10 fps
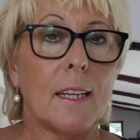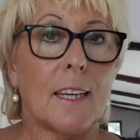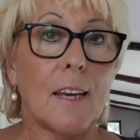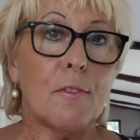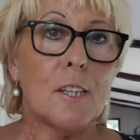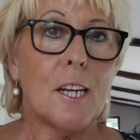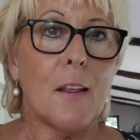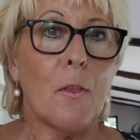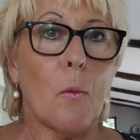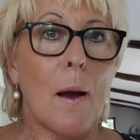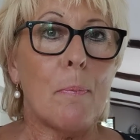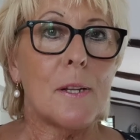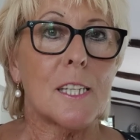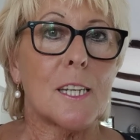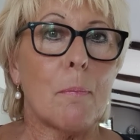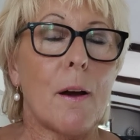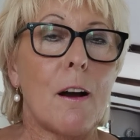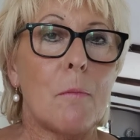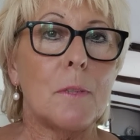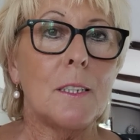gifted in the weapons
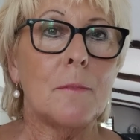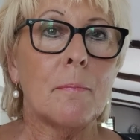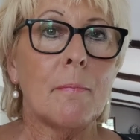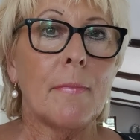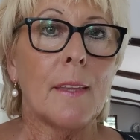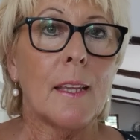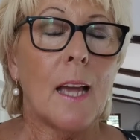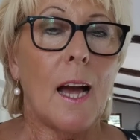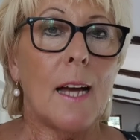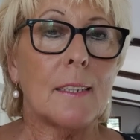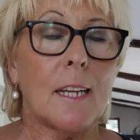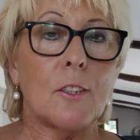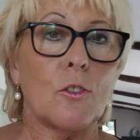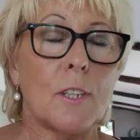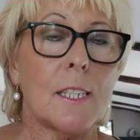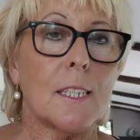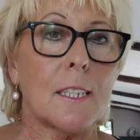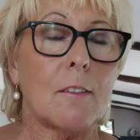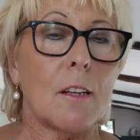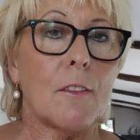department, and I don't
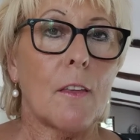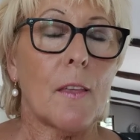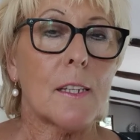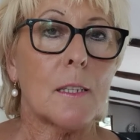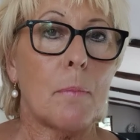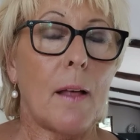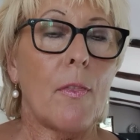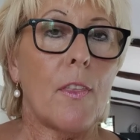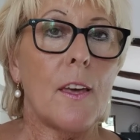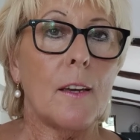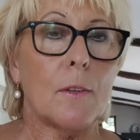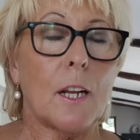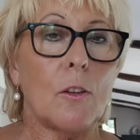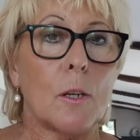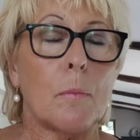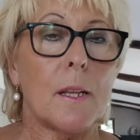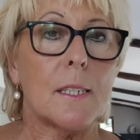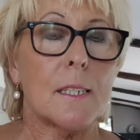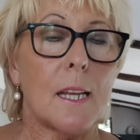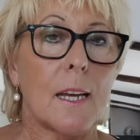necessarily think that's a bad thing when I look at
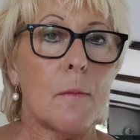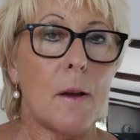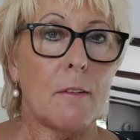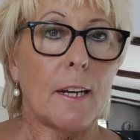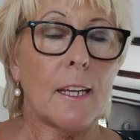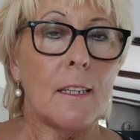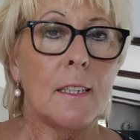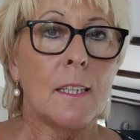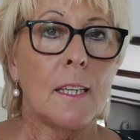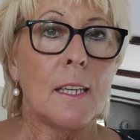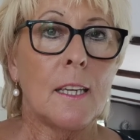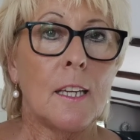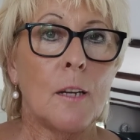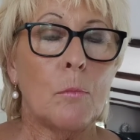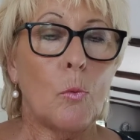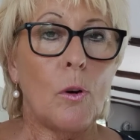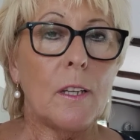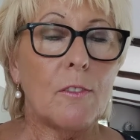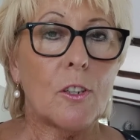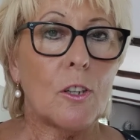places like America. But
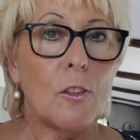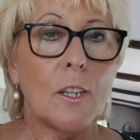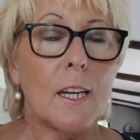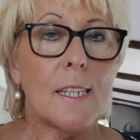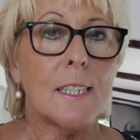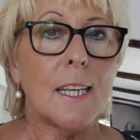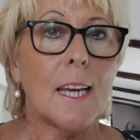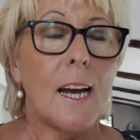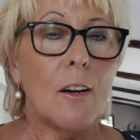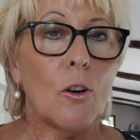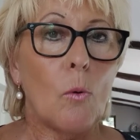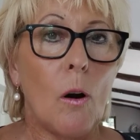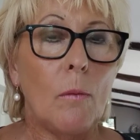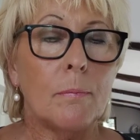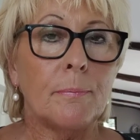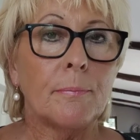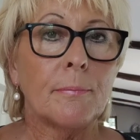what you've got to look at is it can't go on.